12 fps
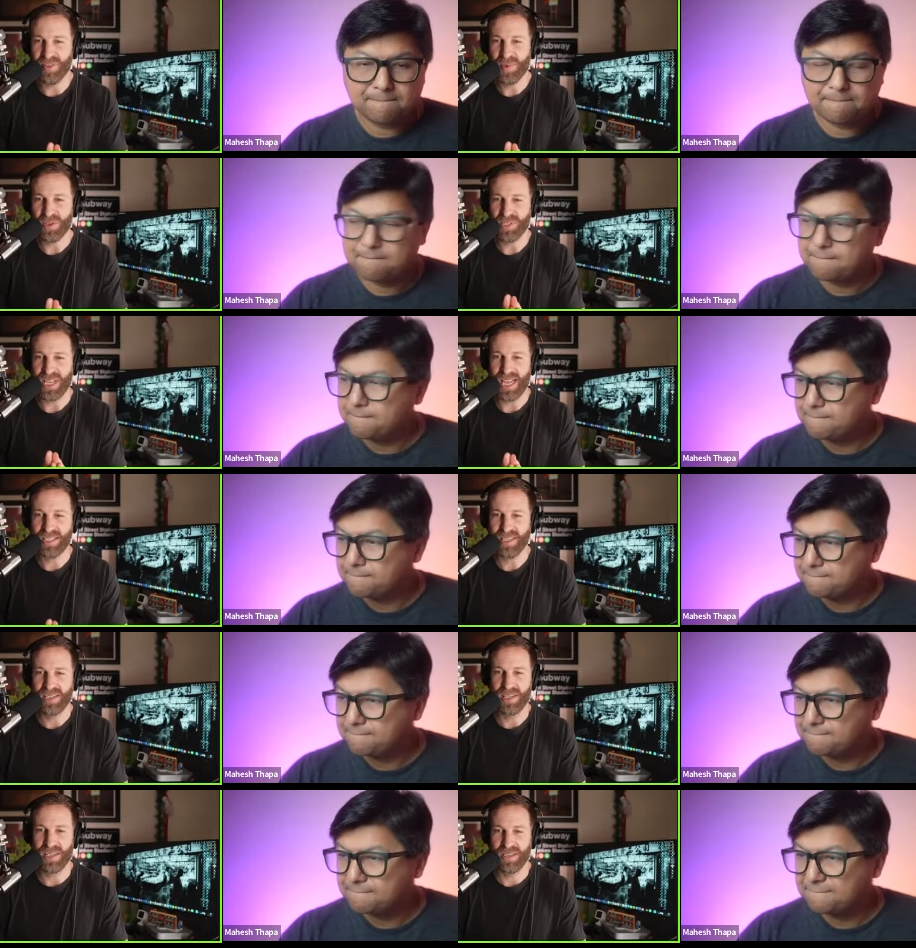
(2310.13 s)
Speaker 1: Vimeo is
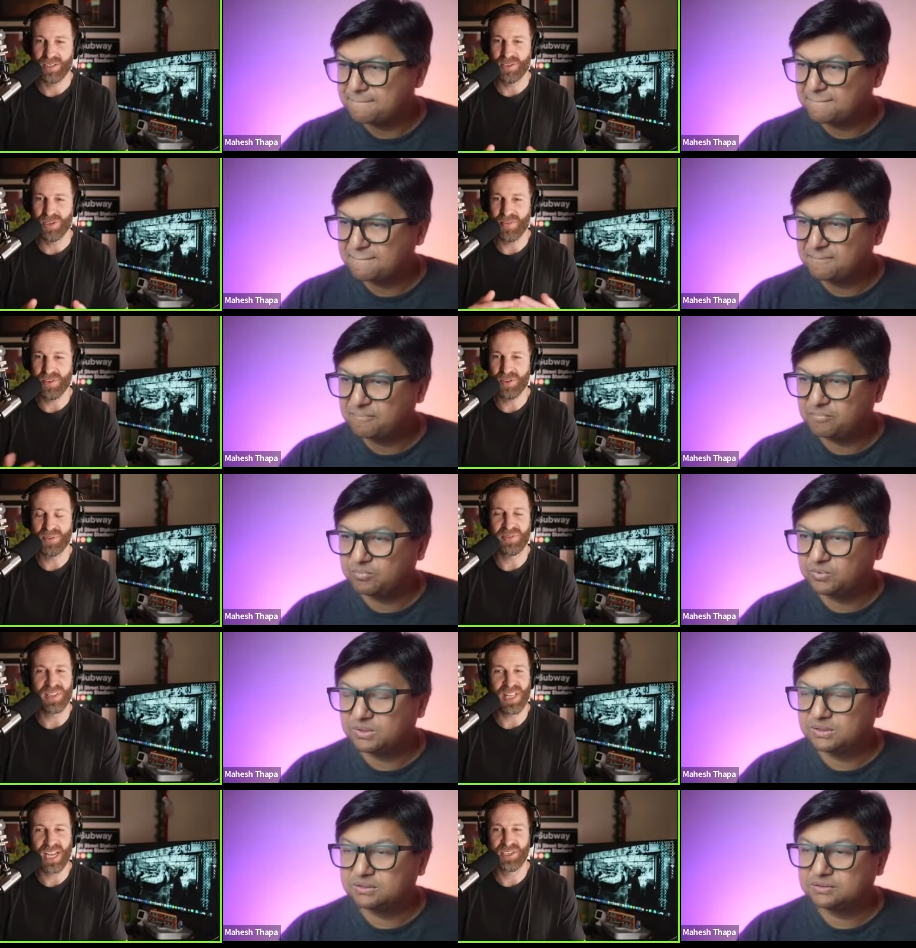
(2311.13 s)
asking, do you ever use
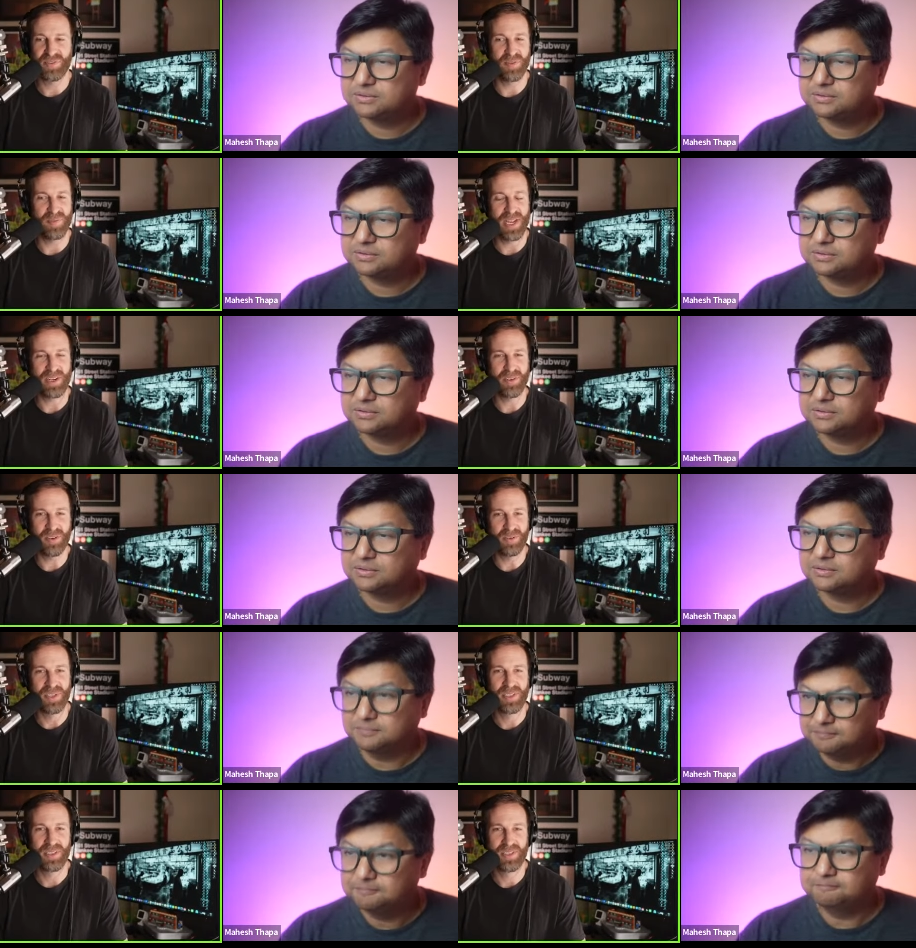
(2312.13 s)
Flash for
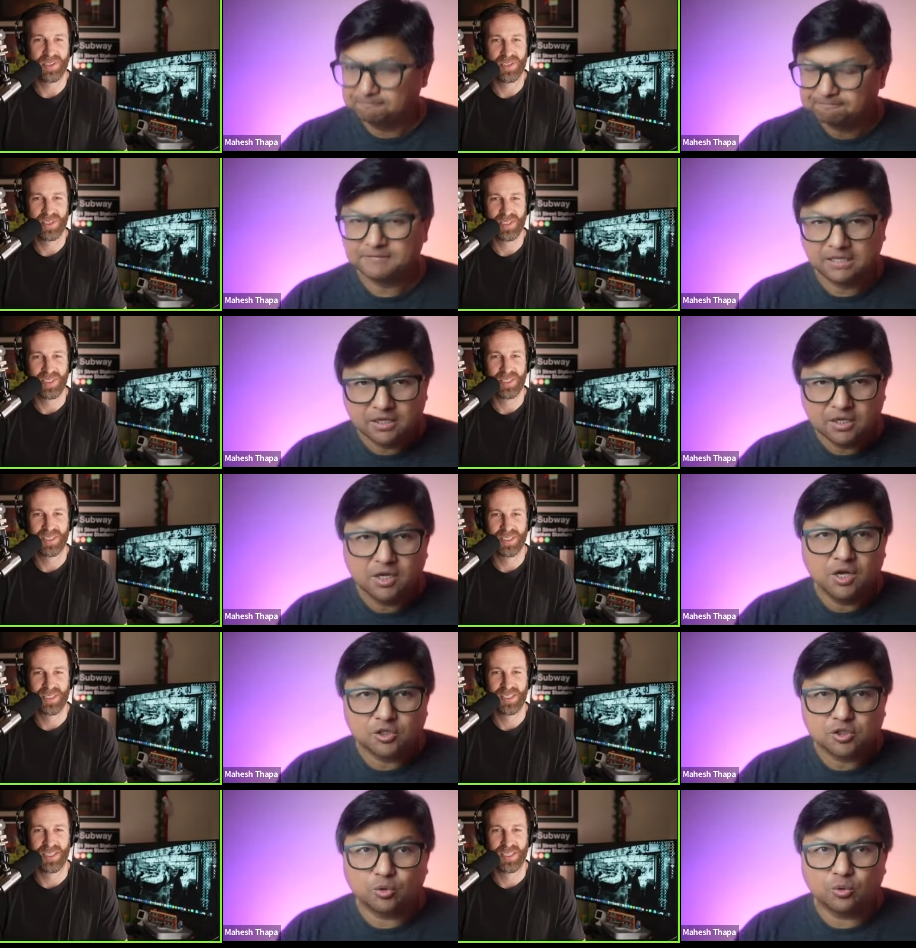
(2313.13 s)
macro?
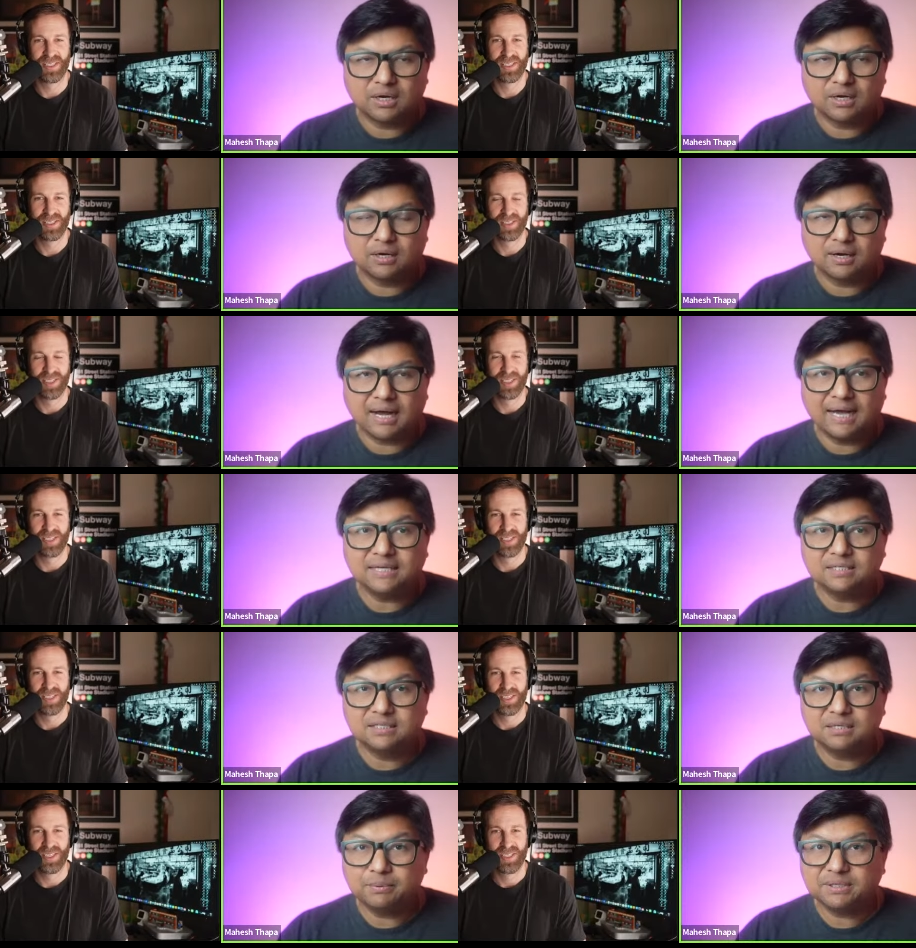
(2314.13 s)
Speaker 2: So uh,
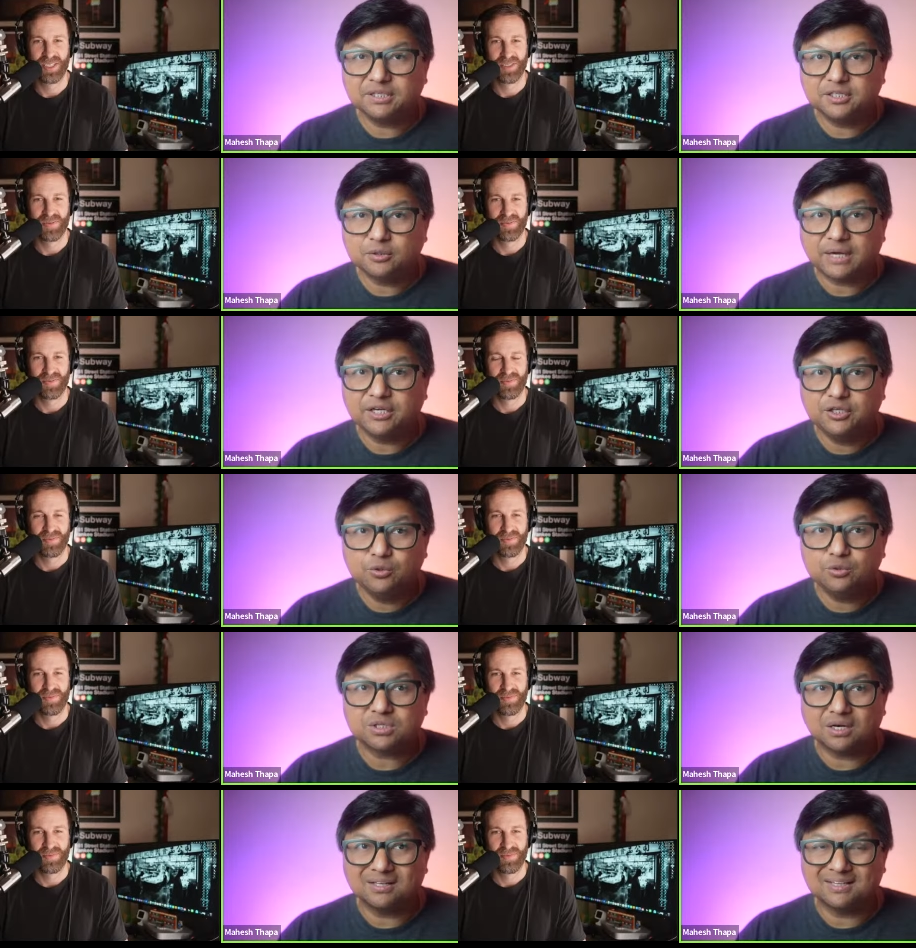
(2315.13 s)
I typically don't. I
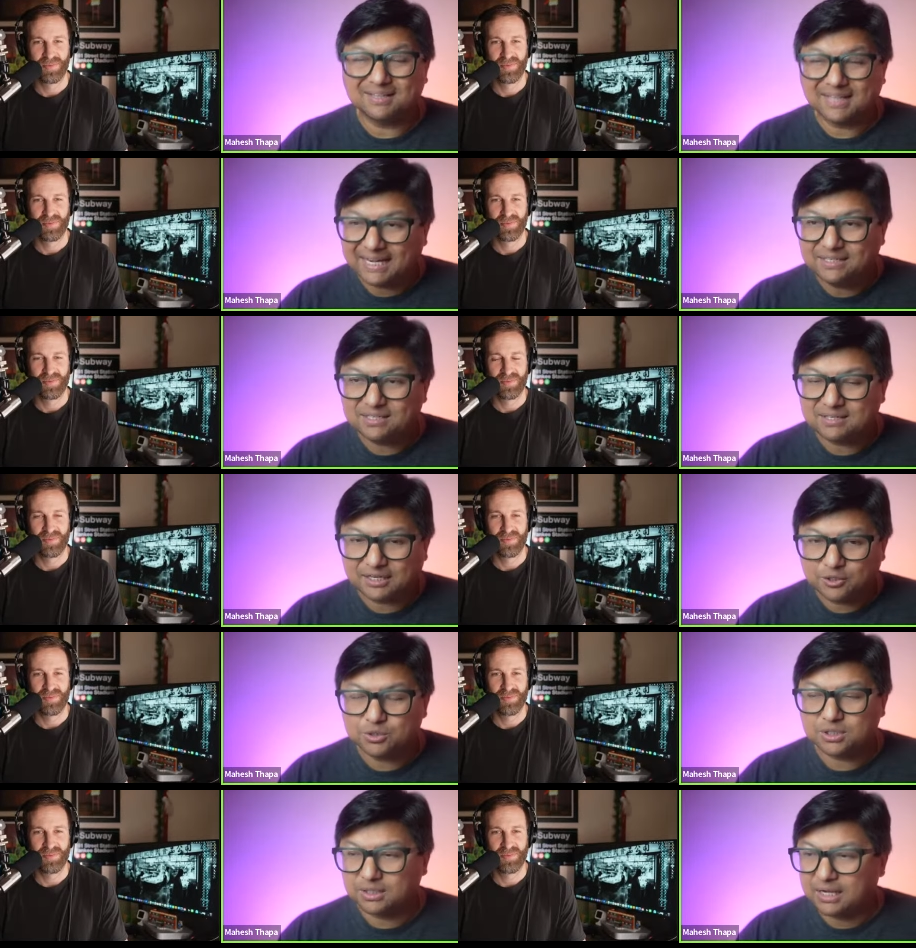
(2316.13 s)
use light. I
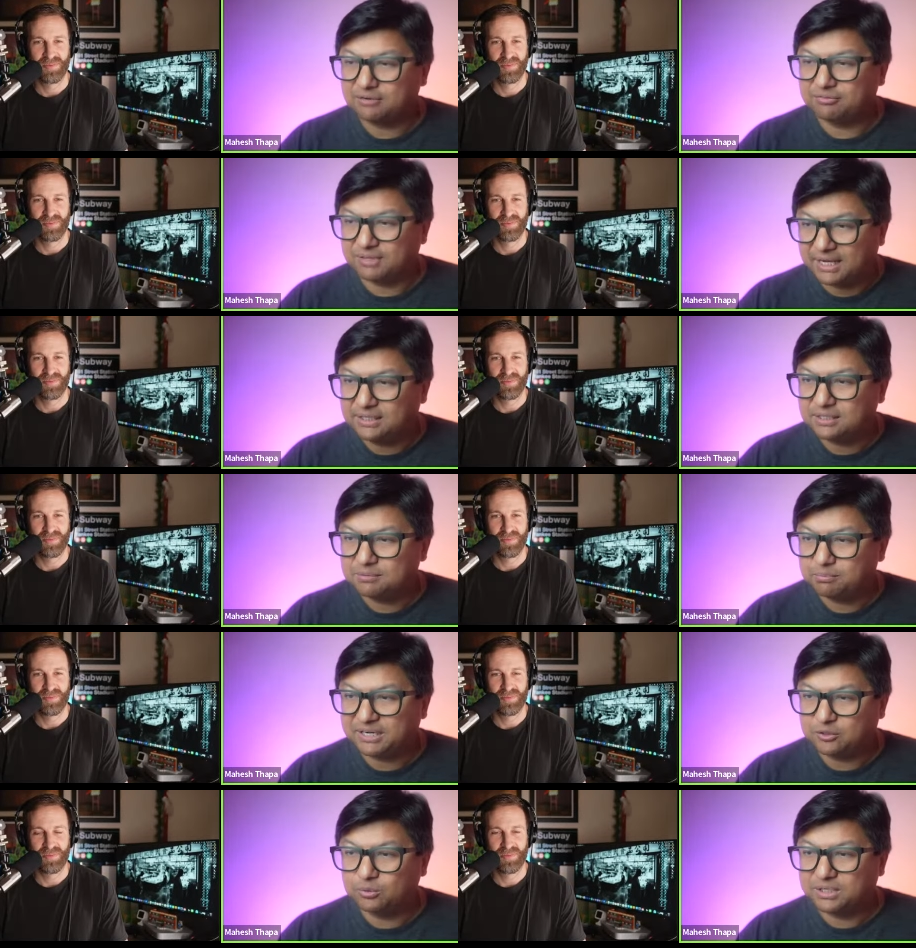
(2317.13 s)
use a lot of light,
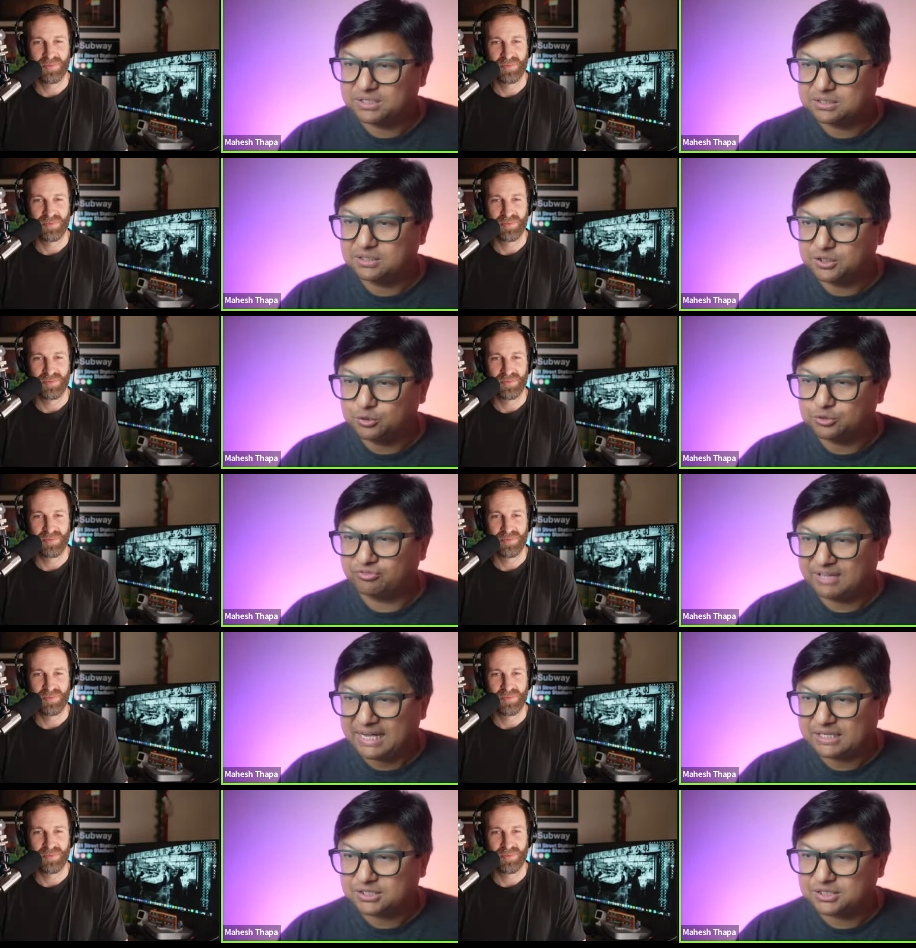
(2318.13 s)
but I don't necessarily use
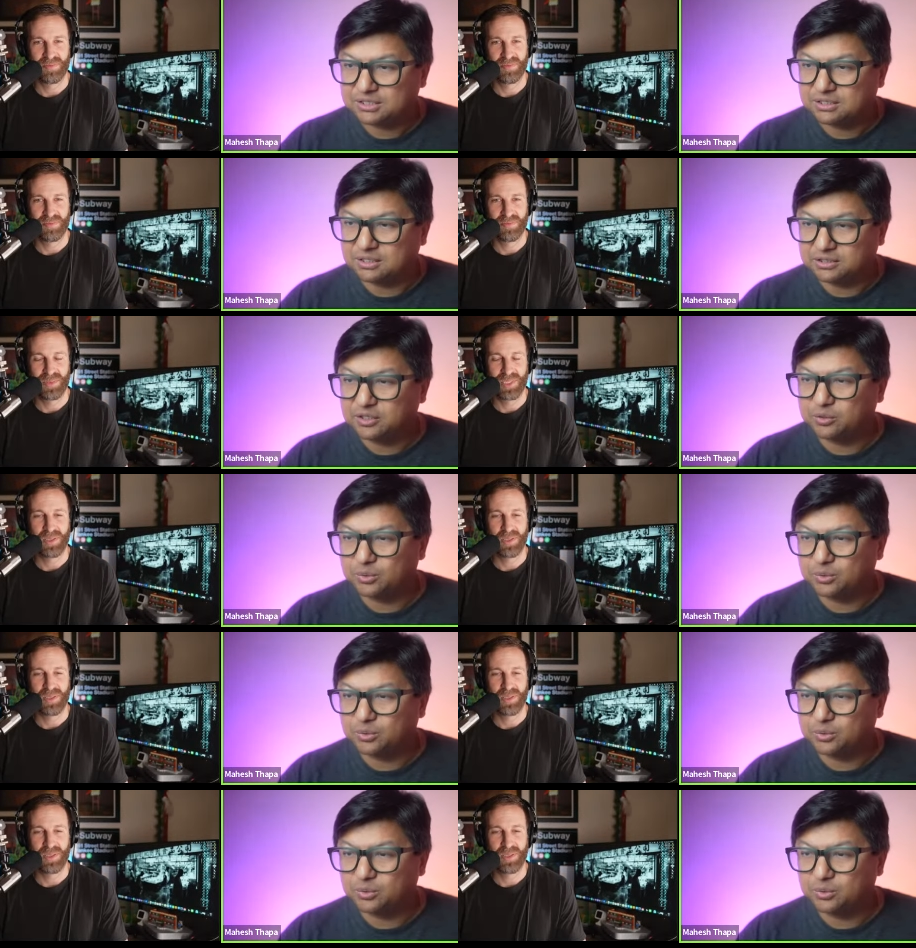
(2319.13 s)
flash. Uh, in other